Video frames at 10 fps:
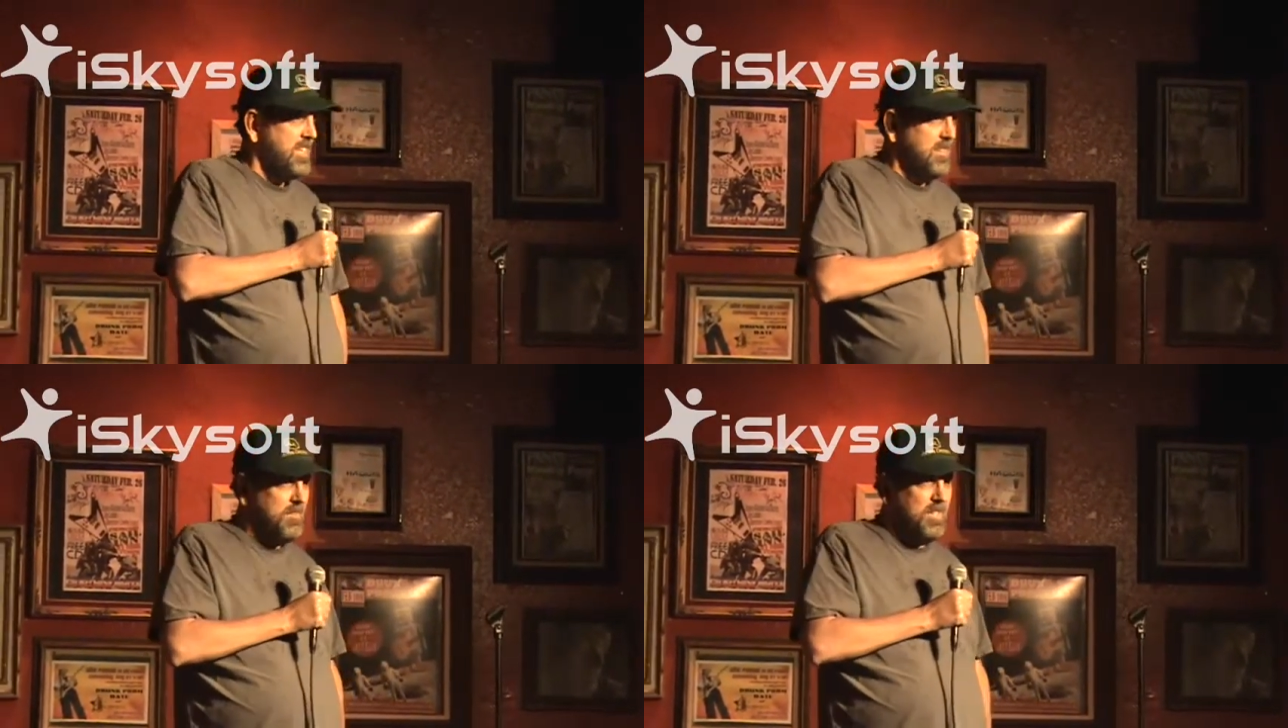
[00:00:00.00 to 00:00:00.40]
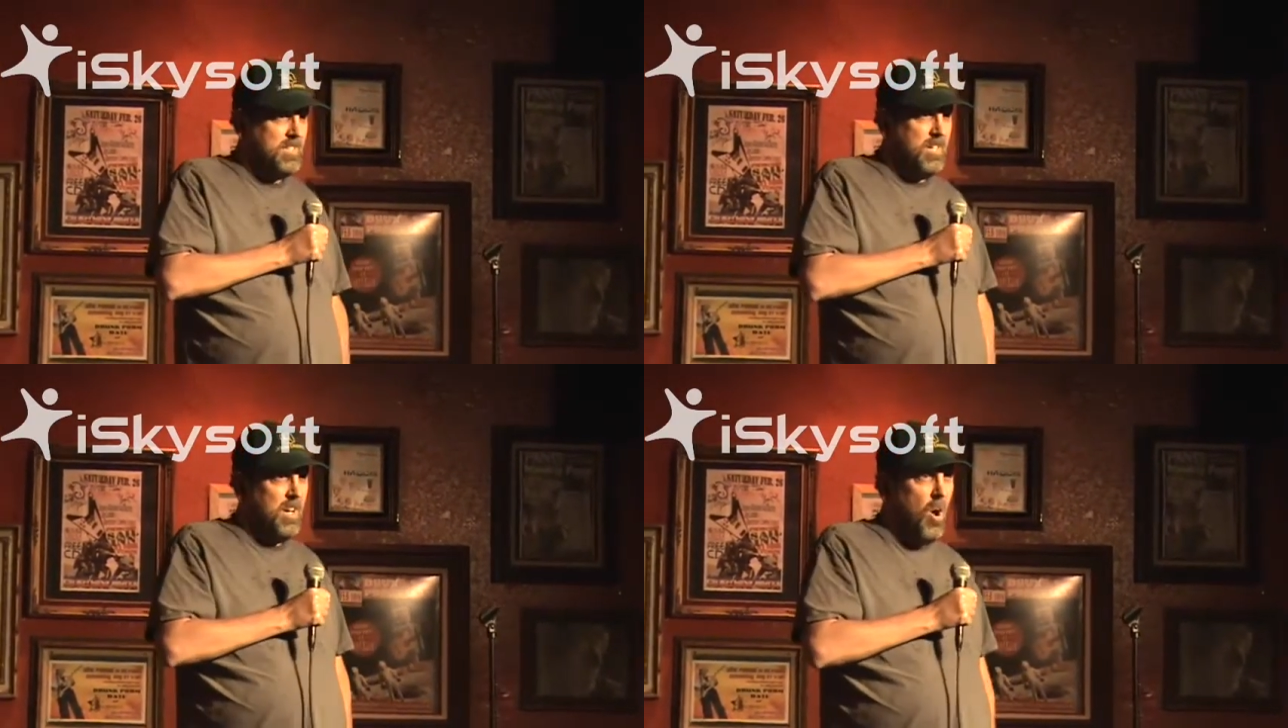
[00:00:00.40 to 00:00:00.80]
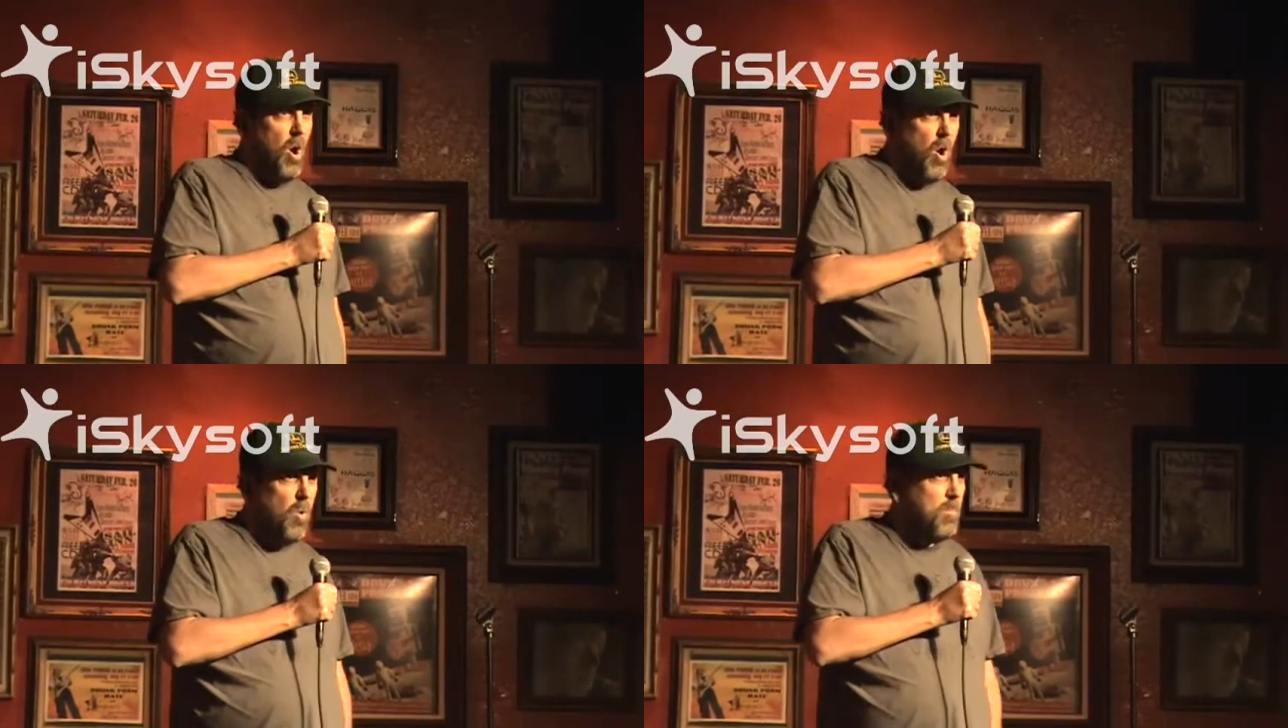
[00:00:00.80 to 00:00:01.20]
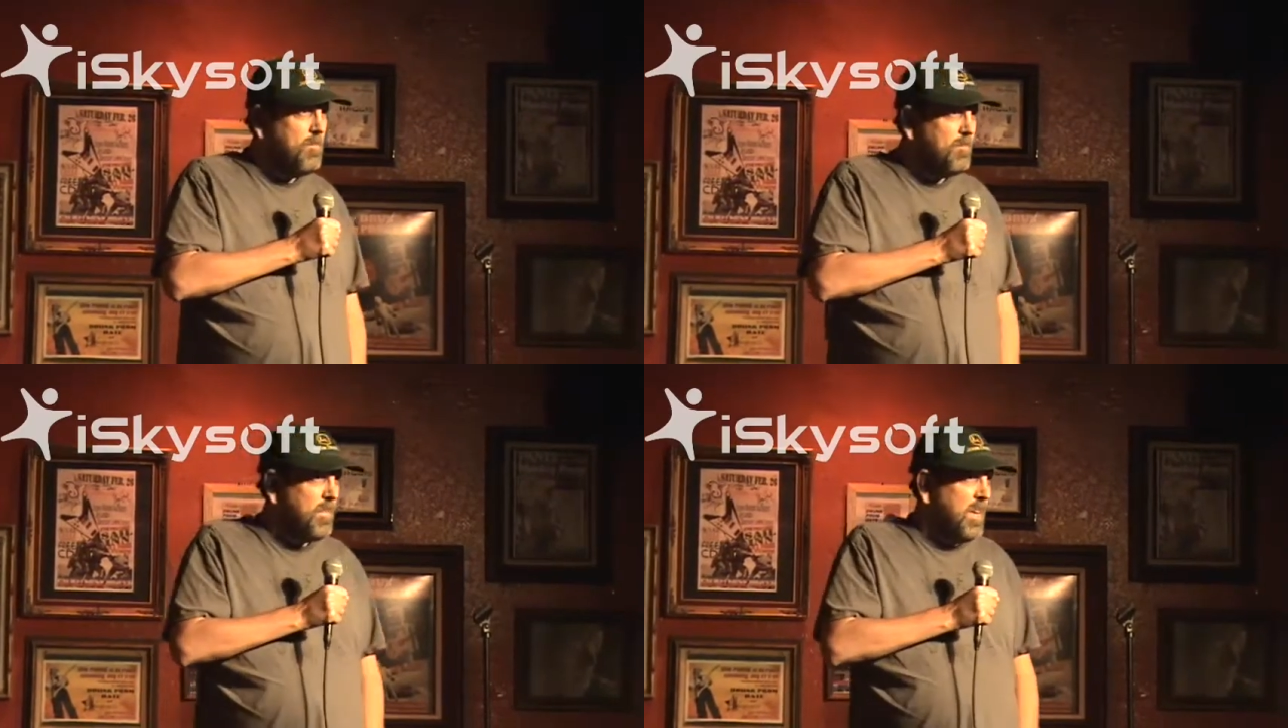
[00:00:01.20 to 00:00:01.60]
Let me see. Oh,
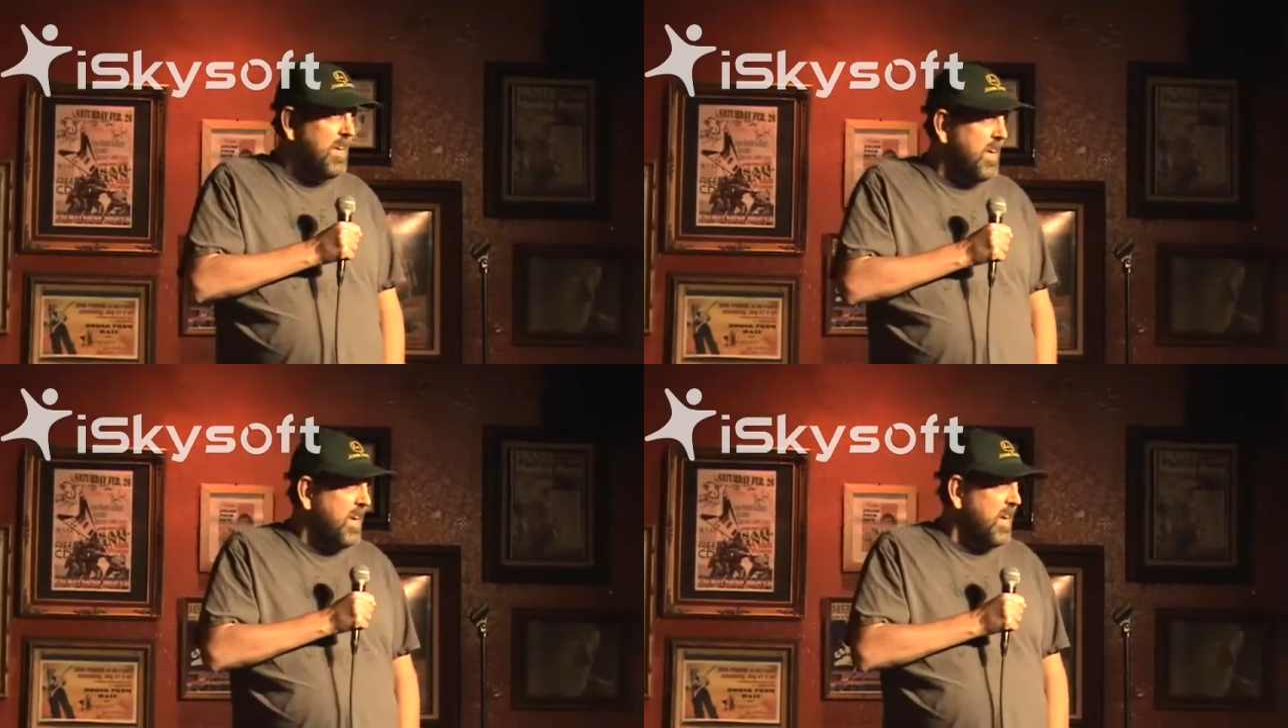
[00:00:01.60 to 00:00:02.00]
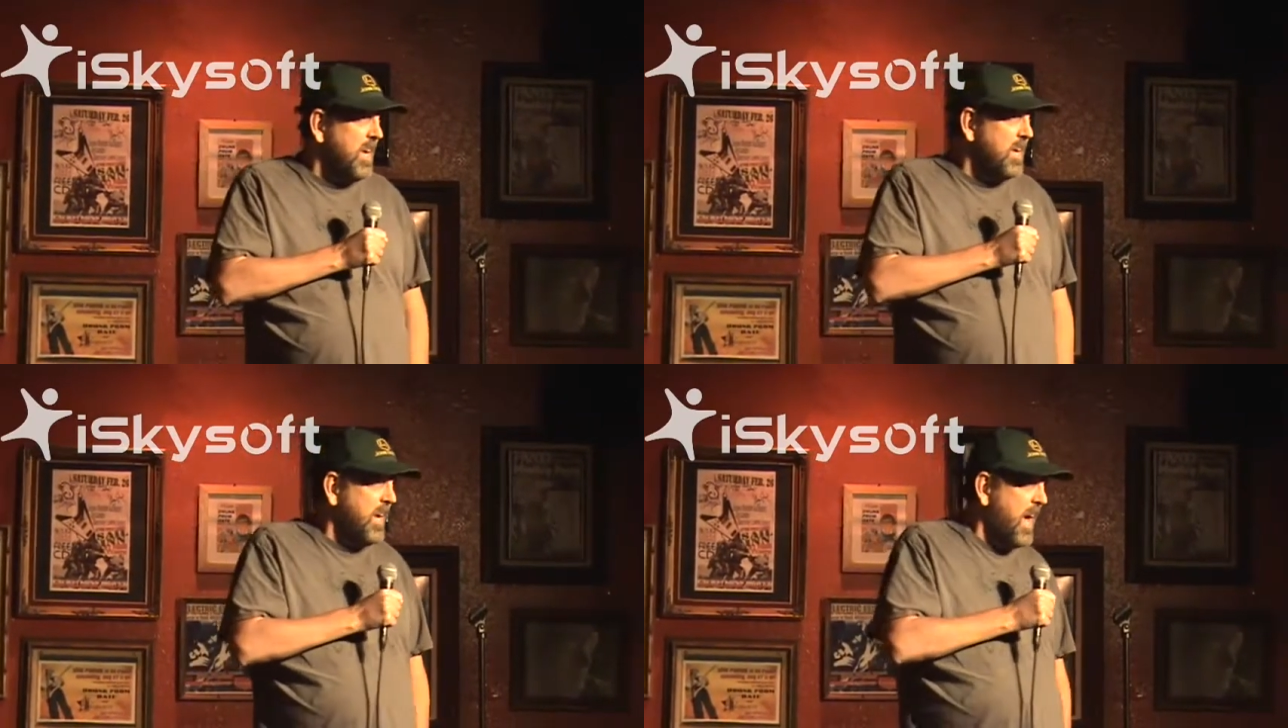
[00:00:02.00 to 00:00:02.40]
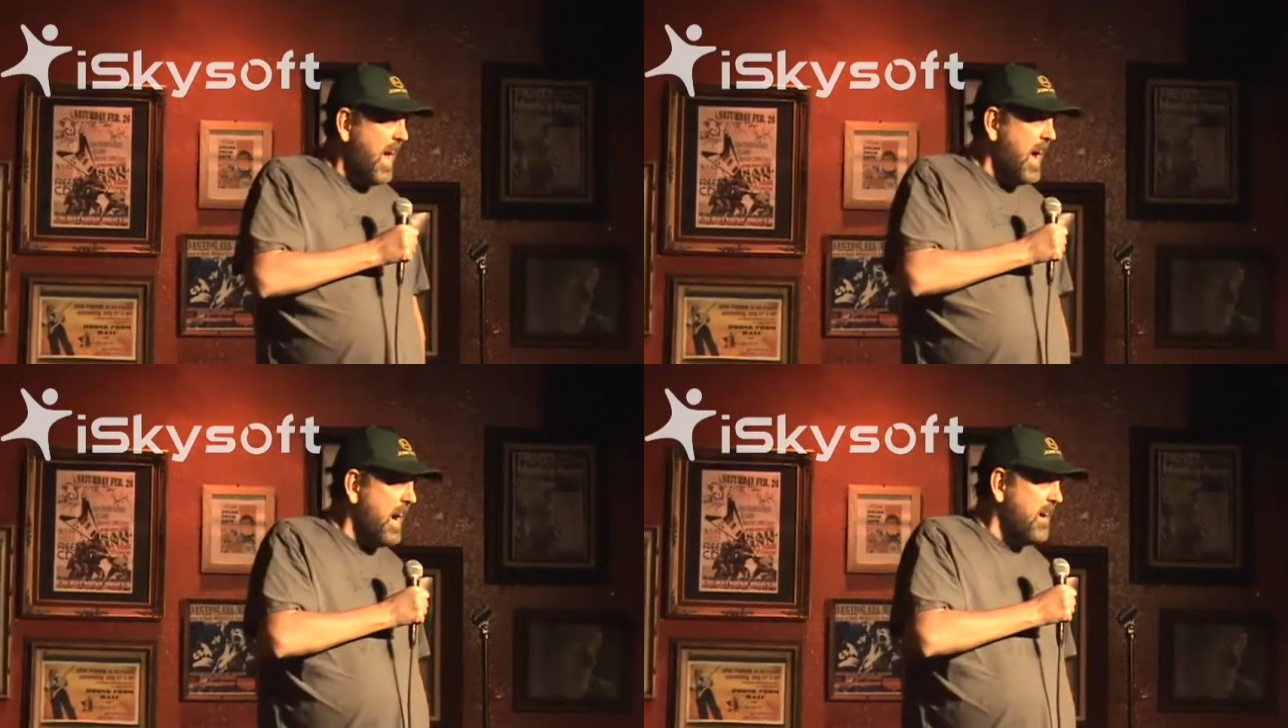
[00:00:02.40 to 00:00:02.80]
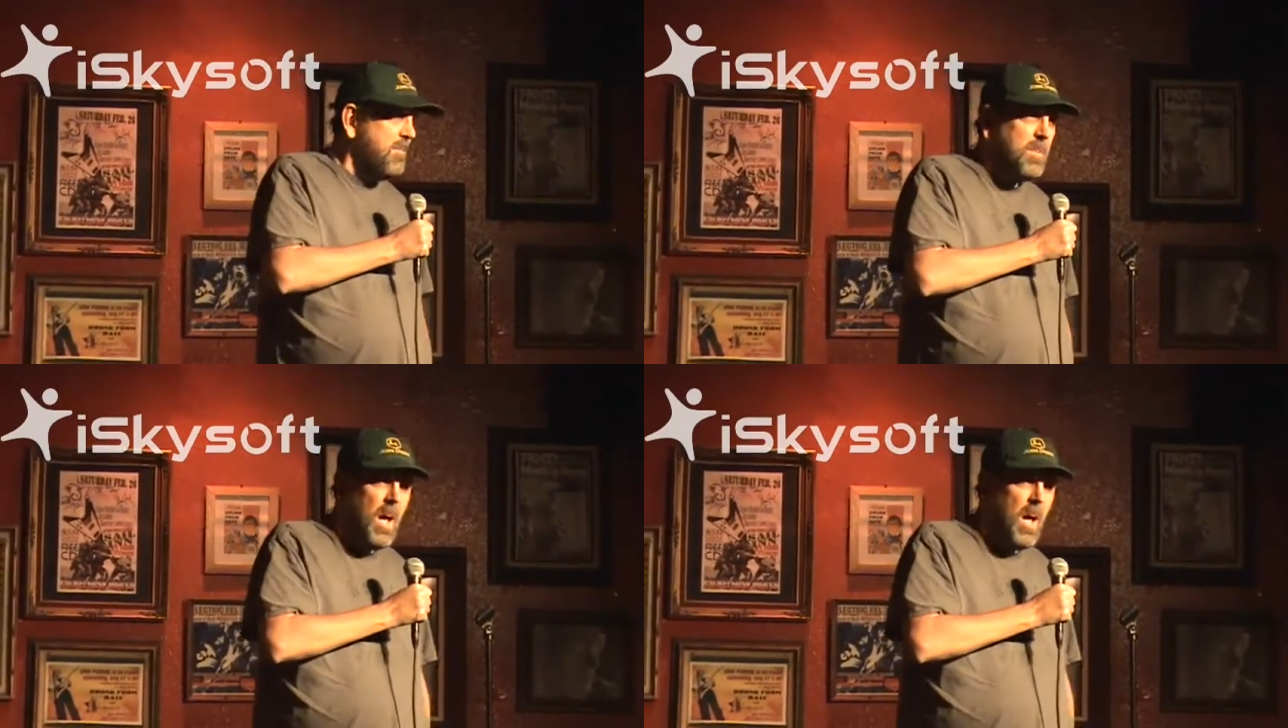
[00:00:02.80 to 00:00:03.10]
yeah.